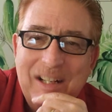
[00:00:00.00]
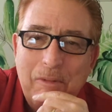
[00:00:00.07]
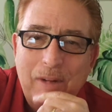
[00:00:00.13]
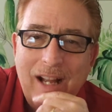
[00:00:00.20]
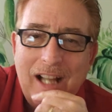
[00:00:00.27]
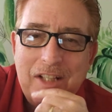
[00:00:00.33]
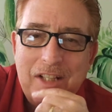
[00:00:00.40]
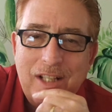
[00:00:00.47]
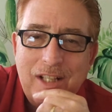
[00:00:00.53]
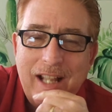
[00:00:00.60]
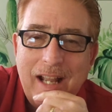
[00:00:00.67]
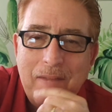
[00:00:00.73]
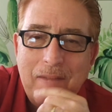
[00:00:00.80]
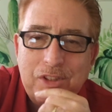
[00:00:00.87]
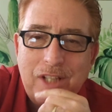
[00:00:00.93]
We actually
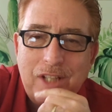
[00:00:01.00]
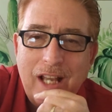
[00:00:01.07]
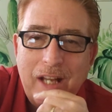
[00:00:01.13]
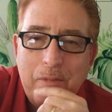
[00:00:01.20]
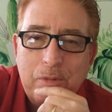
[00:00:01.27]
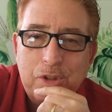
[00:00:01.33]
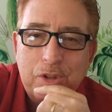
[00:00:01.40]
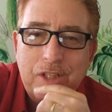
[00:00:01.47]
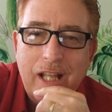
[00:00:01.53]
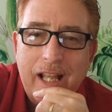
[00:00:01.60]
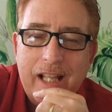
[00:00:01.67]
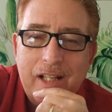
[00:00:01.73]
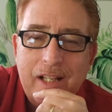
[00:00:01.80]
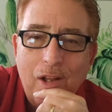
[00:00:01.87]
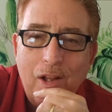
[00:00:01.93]
have decided we'll
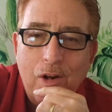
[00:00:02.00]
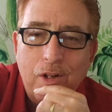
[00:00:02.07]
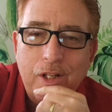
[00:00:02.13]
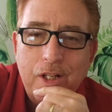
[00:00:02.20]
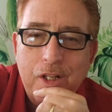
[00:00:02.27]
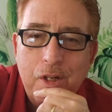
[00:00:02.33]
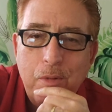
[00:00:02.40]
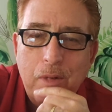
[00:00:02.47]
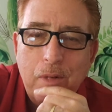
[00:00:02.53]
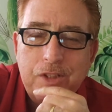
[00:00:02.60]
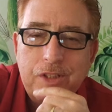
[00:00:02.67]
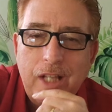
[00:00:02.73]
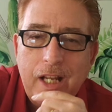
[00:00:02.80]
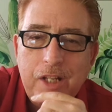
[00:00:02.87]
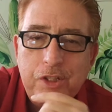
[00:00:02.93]
stay longer in
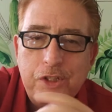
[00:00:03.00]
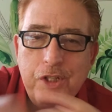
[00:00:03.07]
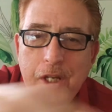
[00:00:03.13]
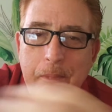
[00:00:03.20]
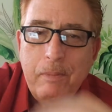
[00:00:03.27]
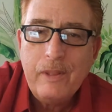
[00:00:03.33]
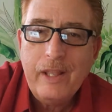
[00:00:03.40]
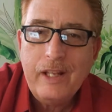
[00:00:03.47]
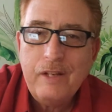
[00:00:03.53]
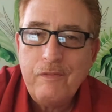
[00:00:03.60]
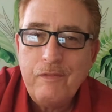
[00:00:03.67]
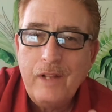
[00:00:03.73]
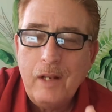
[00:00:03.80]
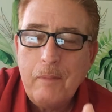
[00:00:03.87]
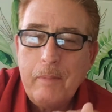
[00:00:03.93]
USA. It's cheaper than the
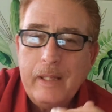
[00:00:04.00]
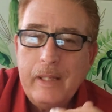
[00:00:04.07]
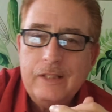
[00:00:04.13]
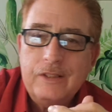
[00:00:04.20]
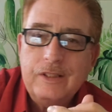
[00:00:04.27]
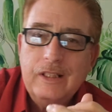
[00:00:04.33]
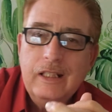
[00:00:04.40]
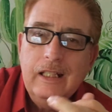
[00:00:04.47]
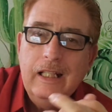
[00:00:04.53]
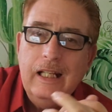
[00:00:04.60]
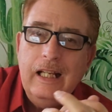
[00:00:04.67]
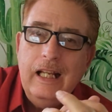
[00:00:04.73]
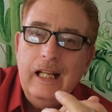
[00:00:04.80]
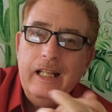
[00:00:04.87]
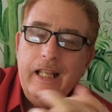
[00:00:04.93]
Philippines.
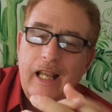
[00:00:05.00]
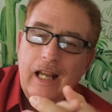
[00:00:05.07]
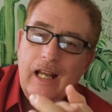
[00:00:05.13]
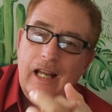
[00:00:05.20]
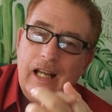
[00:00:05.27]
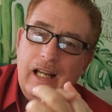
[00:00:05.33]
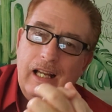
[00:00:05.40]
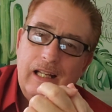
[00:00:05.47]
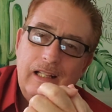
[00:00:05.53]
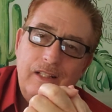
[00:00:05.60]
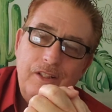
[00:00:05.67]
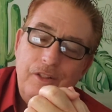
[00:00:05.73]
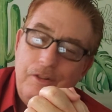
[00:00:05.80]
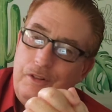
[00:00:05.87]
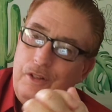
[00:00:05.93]
Yeah,
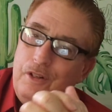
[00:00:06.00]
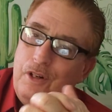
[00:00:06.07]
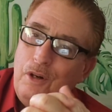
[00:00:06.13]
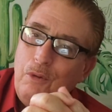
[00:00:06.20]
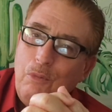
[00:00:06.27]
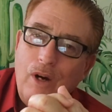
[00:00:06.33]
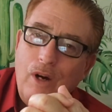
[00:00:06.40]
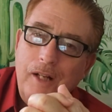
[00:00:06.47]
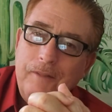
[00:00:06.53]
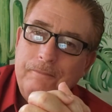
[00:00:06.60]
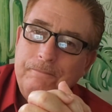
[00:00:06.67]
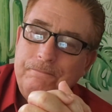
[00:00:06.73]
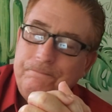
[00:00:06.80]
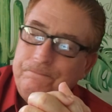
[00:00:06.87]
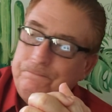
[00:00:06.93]
you know what?
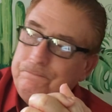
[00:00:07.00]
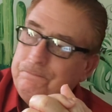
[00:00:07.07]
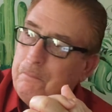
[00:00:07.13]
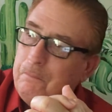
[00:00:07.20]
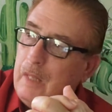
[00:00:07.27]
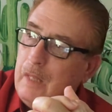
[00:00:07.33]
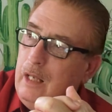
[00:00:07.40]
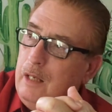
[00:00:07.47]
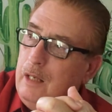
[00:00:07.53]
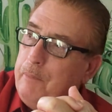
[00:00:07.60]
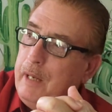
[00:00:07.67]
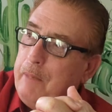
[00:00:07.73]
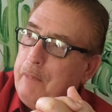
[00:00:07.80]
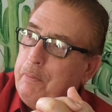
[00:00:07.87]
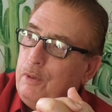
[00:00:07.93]

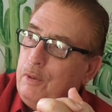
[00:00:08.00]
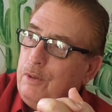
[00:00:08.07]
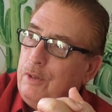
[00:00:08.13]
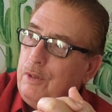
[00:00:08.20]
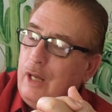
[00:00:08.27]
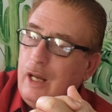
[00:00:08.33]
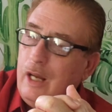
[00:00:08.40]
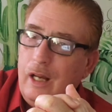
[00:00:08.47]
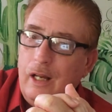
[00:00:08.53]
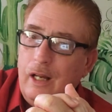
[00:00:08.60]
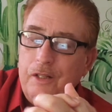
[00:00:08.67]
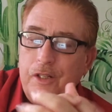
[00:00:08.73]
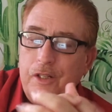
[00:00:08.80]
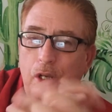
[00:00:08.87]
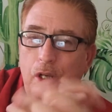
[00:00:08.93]
People
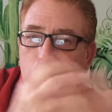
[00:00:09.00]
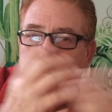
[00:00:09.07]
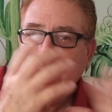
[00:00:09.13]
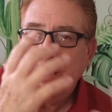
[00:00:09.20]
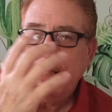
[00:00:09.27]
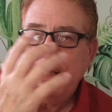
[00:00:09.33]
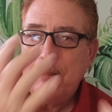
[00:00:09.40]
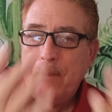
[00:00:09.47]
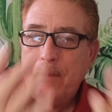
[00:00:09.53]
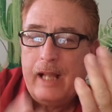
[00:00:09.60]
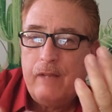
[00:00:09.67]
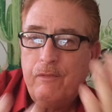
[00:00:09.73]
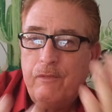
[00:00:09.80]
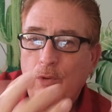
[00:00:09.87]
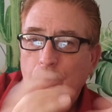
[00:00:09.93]
negotiate that
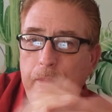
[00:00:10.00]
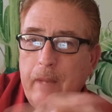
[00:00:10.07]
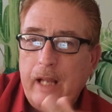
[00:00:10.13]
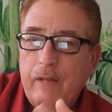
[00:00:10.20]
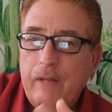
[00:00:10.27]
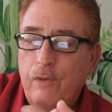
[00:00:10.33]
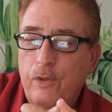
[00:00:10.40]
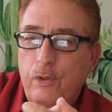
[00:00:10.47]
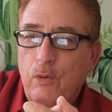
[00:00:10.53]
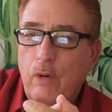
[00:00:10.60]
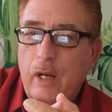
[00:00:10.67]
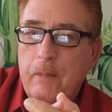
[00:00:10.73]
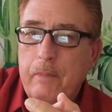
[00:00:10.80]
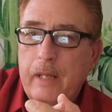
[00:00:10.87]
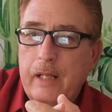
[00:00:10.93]
back and forth
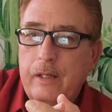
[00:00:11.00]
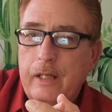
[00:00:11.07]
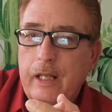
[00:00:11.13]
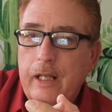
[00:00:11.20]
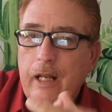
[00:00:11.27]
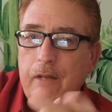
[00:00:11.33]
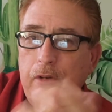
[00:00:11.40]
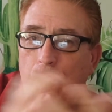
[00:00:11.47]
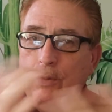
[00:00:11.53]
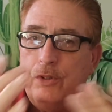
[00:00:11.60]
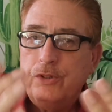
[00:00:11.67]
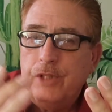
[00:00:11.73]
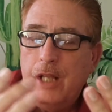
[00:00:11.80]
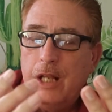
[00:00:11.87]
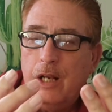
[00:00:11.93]
quite a bit. And I
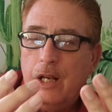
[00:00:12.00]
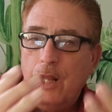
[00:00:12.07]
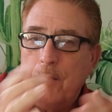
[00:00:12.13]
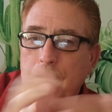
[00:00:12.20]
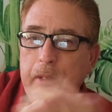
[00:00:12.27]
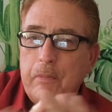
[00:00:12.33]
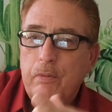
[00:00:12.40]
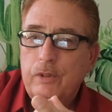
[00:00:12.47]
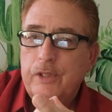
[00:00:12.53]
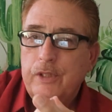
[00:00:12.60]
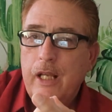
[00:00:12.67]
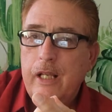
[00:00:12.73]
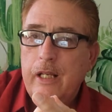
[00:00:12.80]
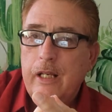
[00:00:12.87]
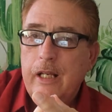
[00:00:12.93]
noticed that a lot of people will
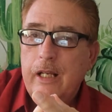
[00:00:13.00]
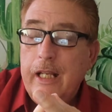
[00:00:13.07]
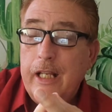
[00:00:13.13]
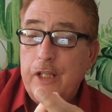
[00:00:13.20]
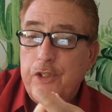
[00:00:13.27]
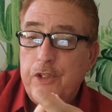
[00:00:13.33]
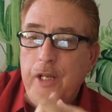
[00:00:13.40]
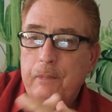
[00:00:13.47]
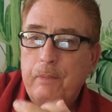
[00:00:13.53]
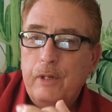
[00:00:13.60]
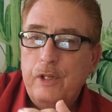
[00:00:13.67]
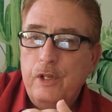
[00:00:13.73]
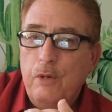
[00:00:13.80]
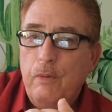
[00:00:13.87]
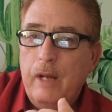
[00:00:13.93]
tell you it's cheaper
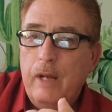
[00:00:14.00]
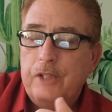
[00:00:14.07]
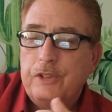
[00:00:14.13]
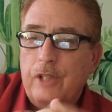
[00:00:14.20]
in US.